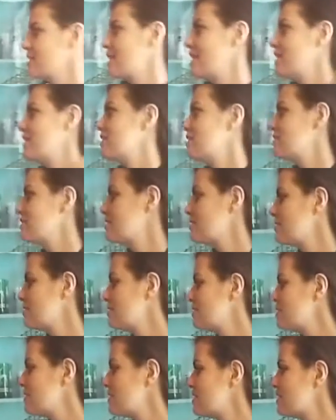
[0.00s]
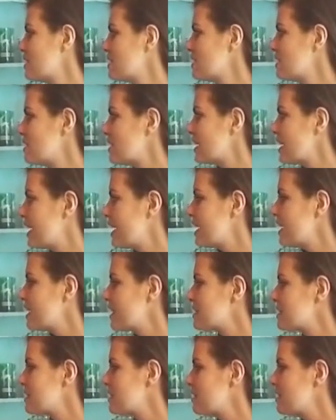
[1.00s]
Yeah. He
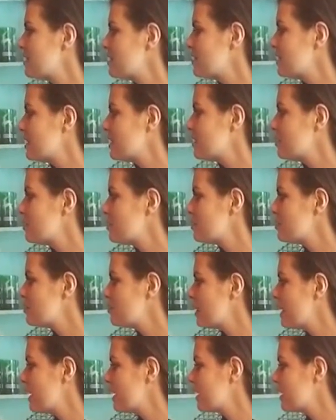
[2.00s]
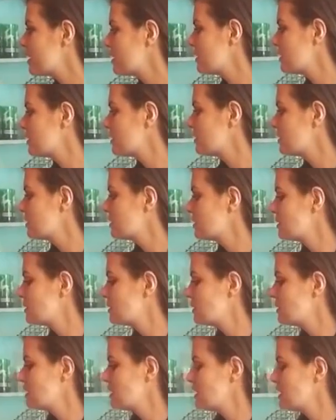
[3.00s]
needs to know, like, who's where.
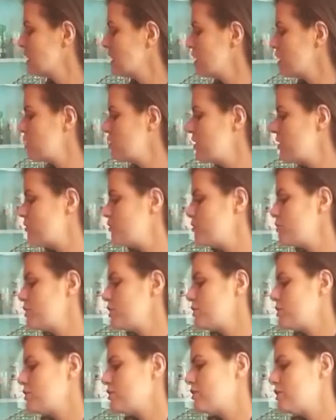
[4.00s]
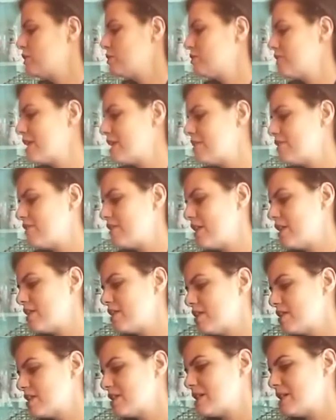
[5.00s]
You have beautiful red
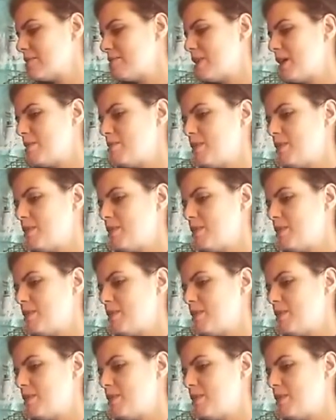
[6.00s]
feathers. Step up.